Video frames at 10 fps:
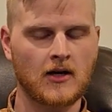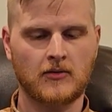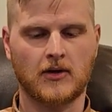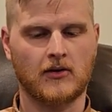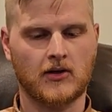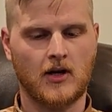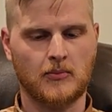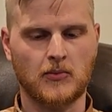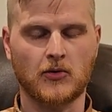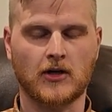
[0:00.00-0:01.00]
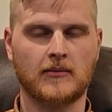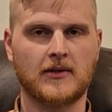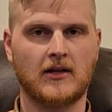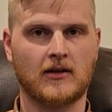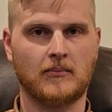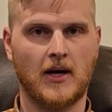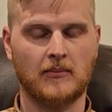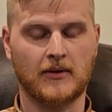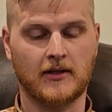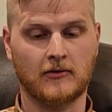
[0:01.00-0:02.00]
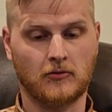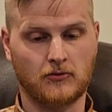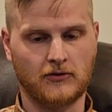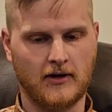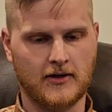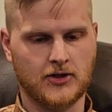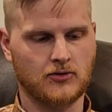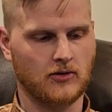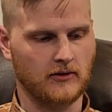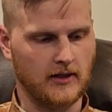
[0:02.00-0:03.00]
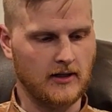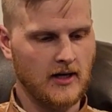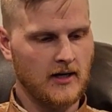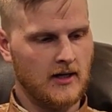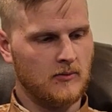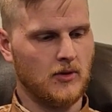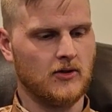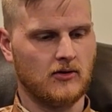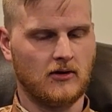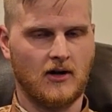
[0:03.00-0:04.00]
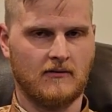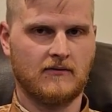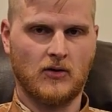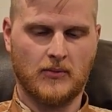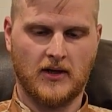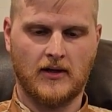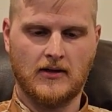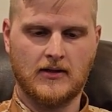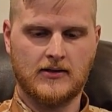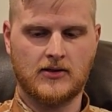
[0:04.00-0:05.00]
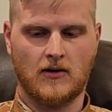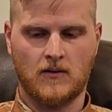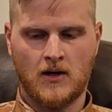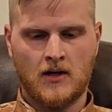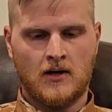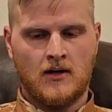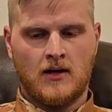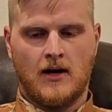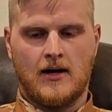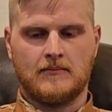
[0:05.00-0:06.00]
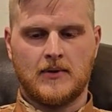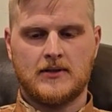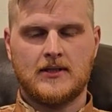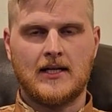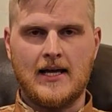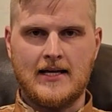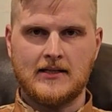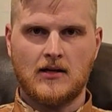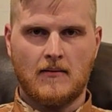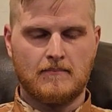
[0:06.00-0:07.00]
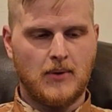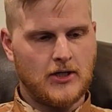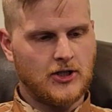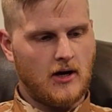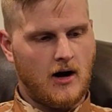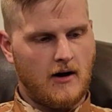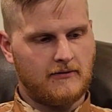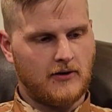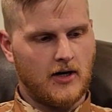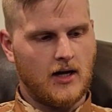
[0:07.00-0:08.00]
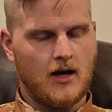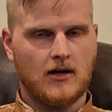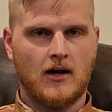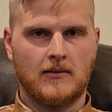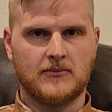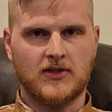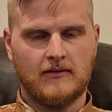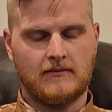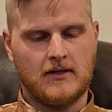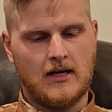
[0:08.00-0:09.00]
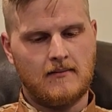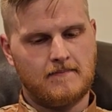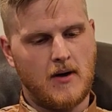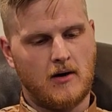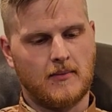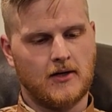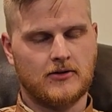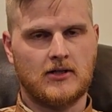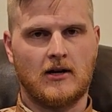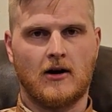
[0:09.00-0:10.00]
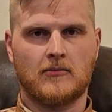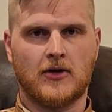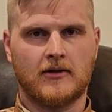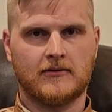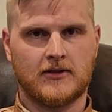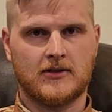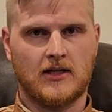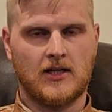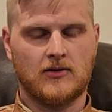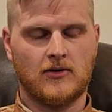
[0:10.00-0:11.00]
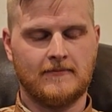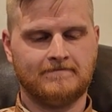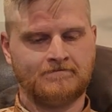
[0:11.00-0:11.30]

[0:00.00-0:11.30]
We got a couple more coming down the pipeline very shortly. Been doing a lot of filming lately. So today's budget offering comes via Palmetto State Armory. Let's get into it.